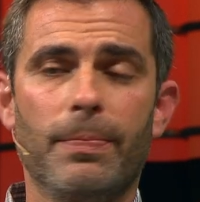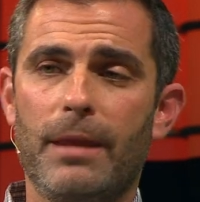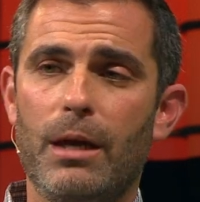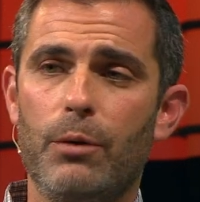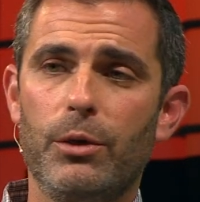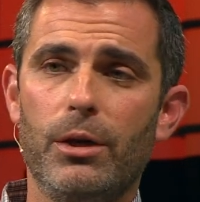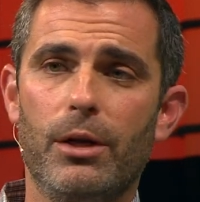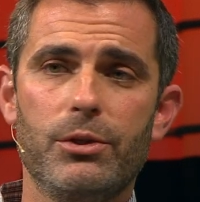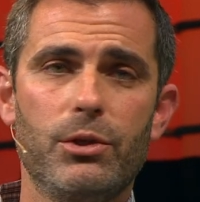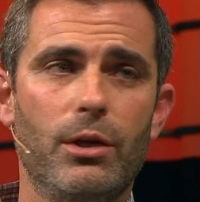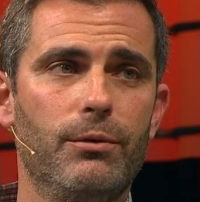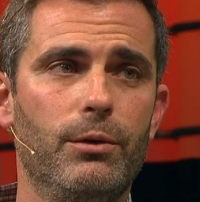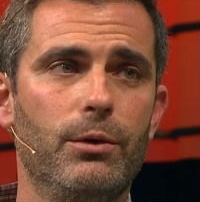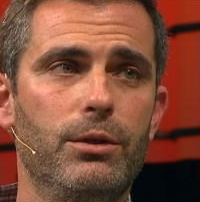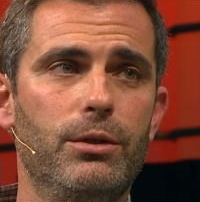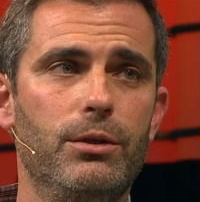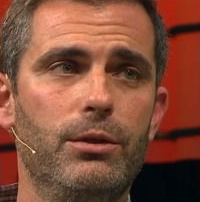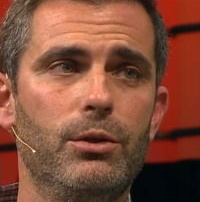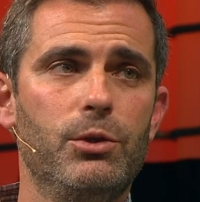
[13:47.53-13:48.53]
And we also have a
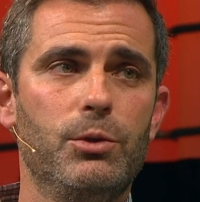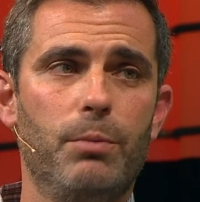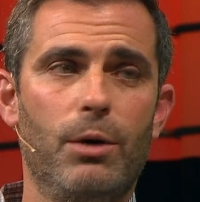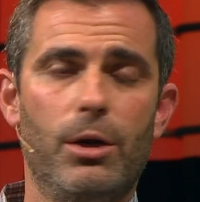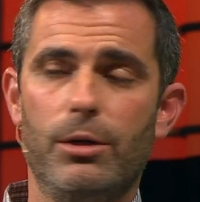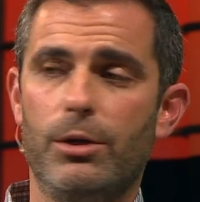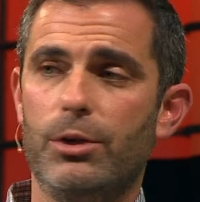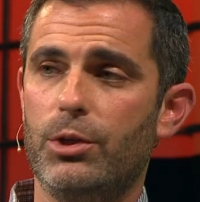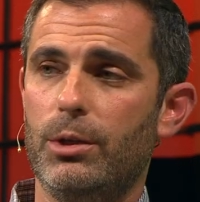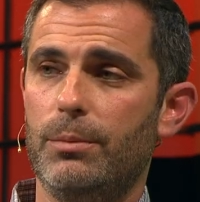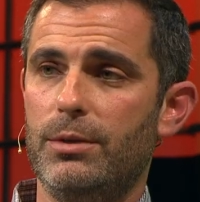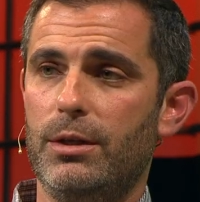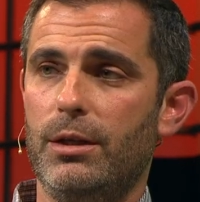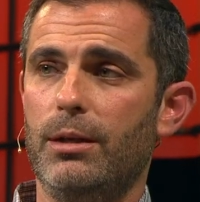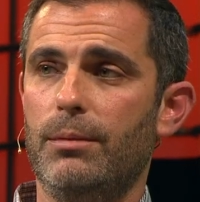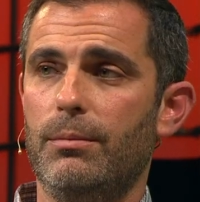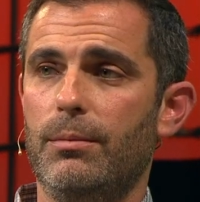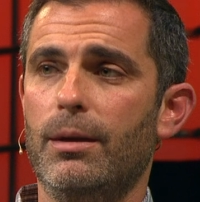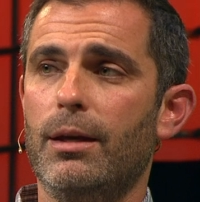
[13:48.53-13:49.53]
huge partnership
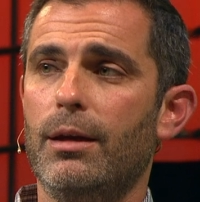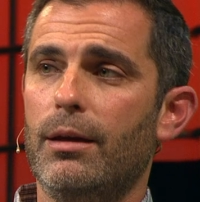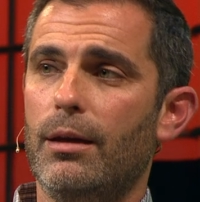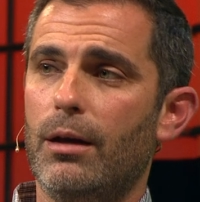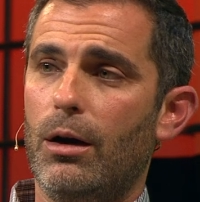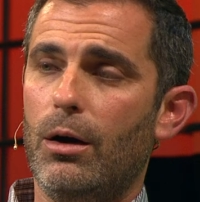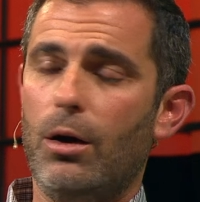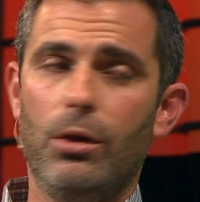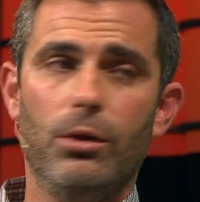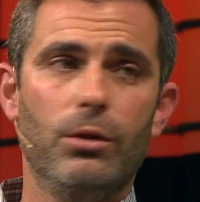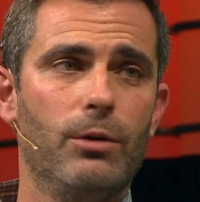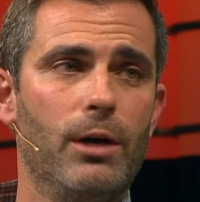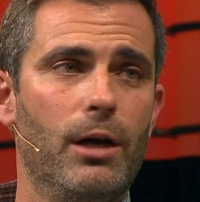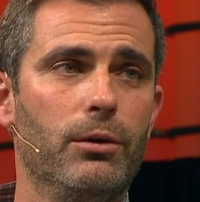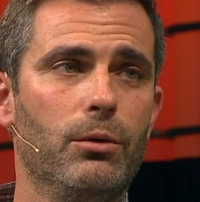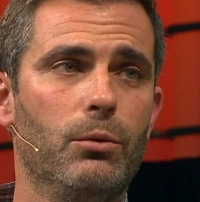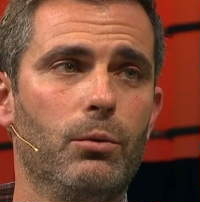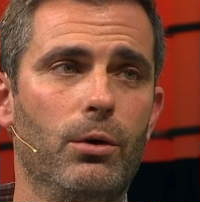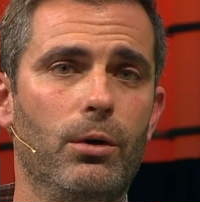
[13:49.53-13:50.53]
team all
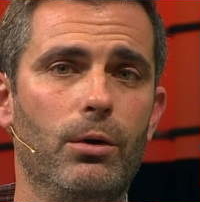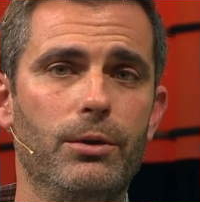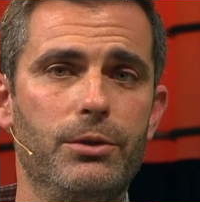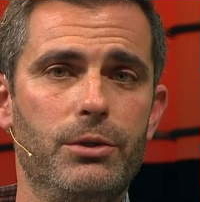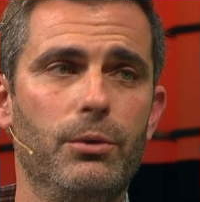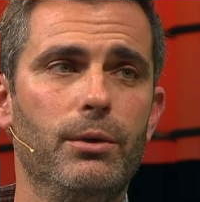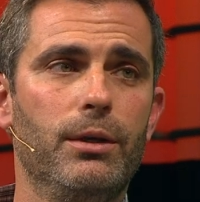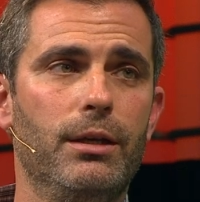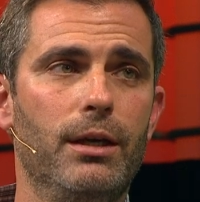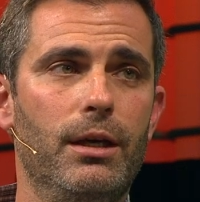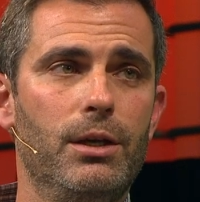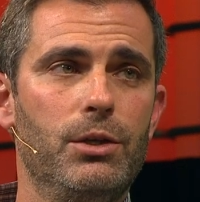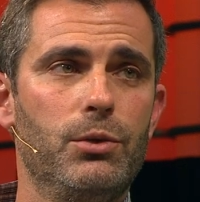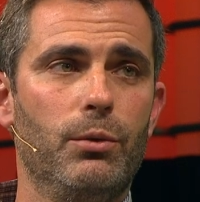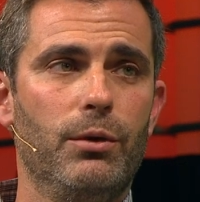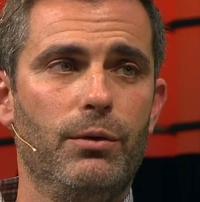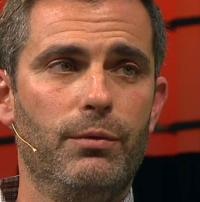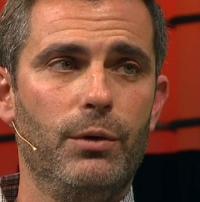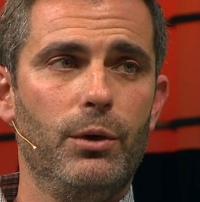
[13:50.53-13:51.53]
around the world to engage
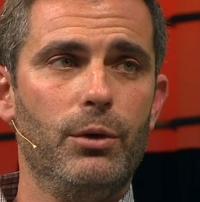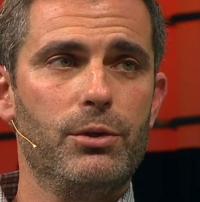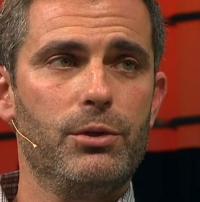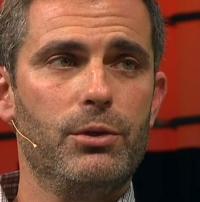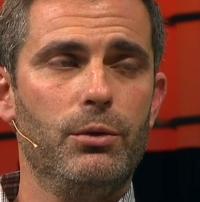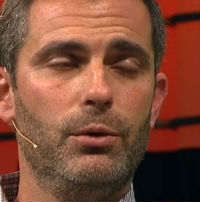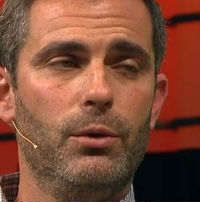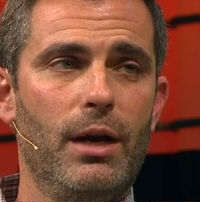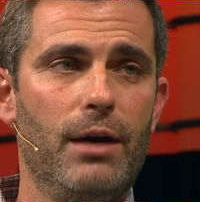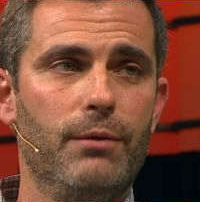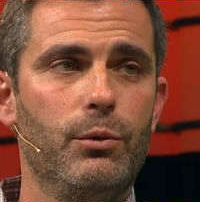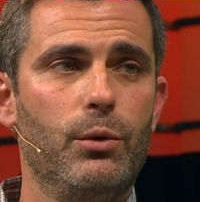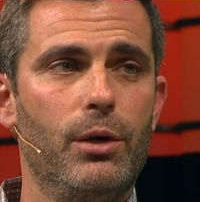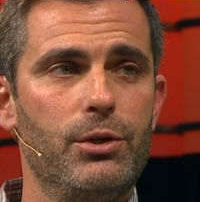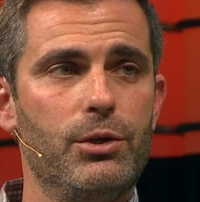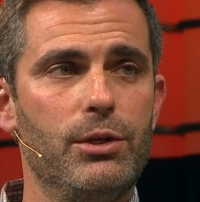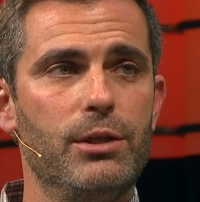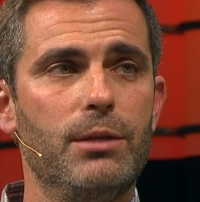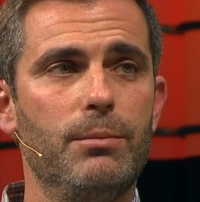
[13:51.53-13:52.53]
with folks who have
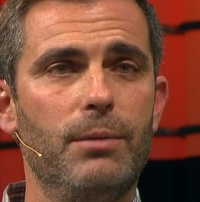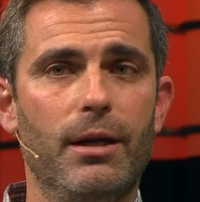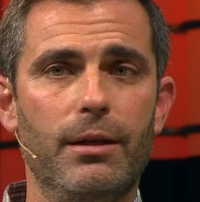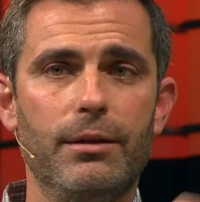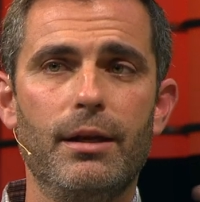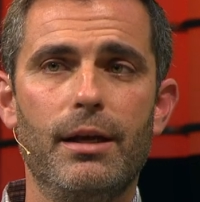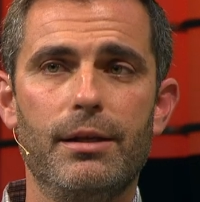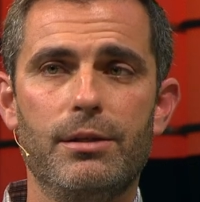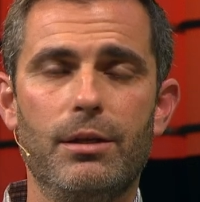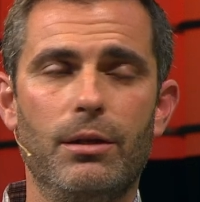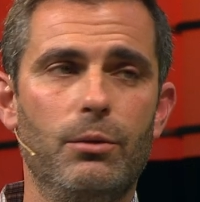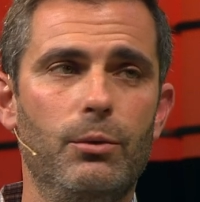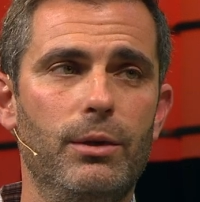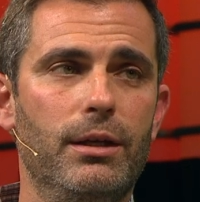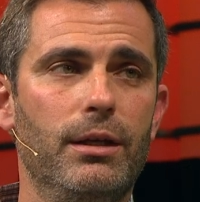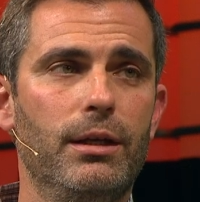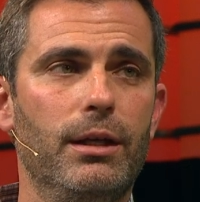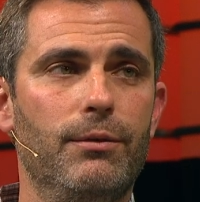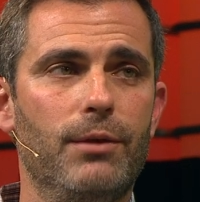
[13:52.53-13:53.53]
questions about that so that we
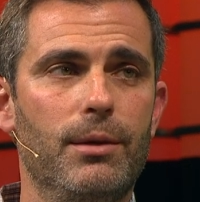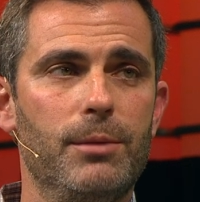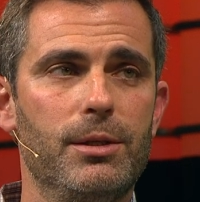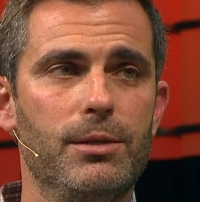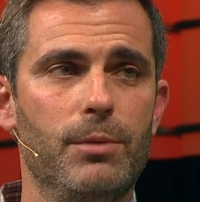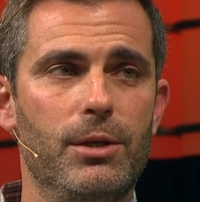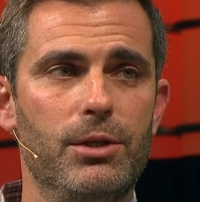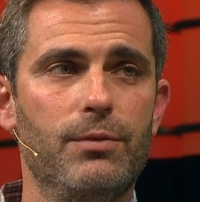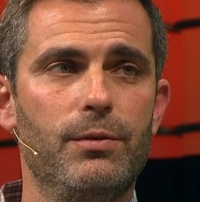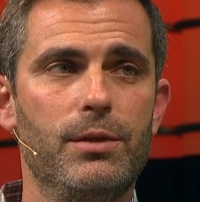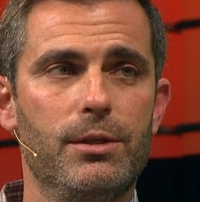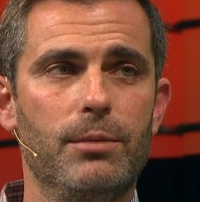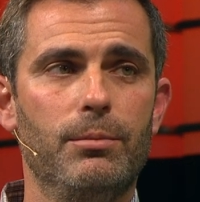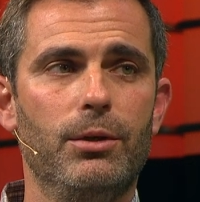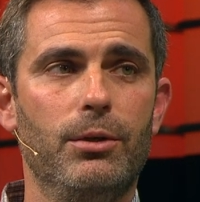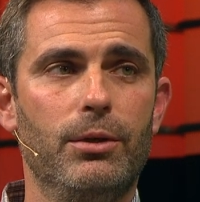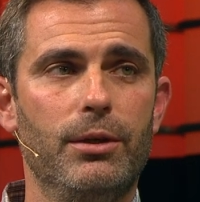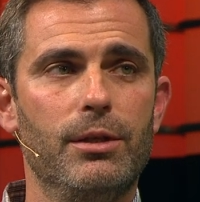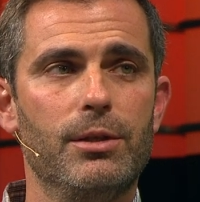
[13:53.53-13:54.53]
can give them as much
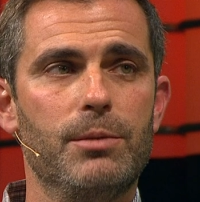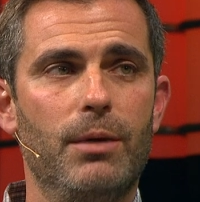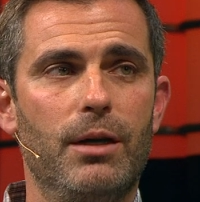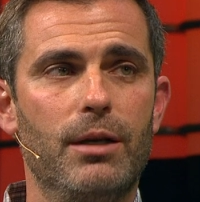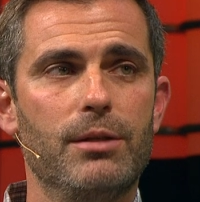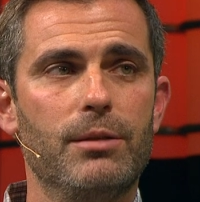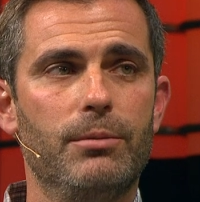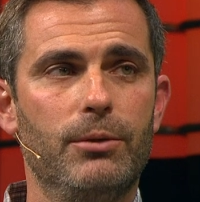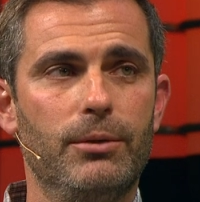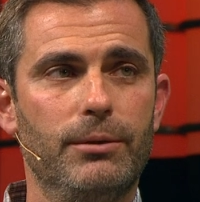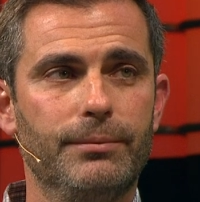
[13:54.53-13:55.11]
visibility as possible.